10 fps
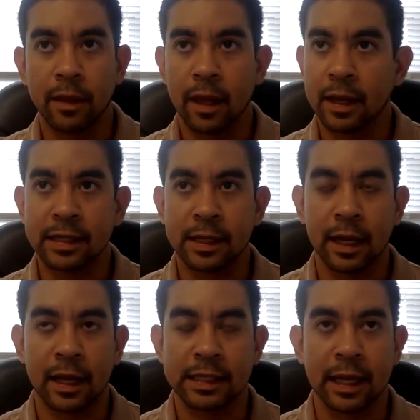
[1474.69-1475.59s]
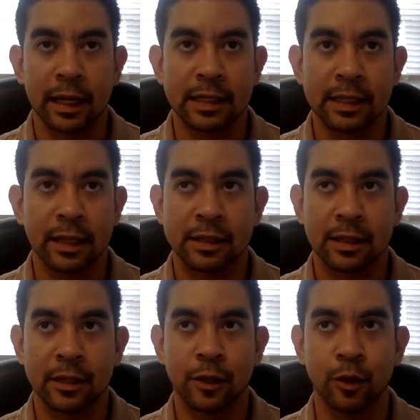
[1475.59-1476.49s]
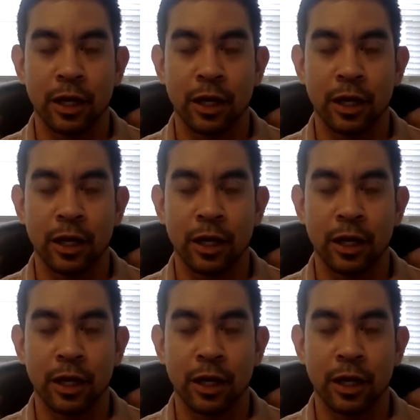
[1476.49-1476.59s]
that's, like I said, like that's huge.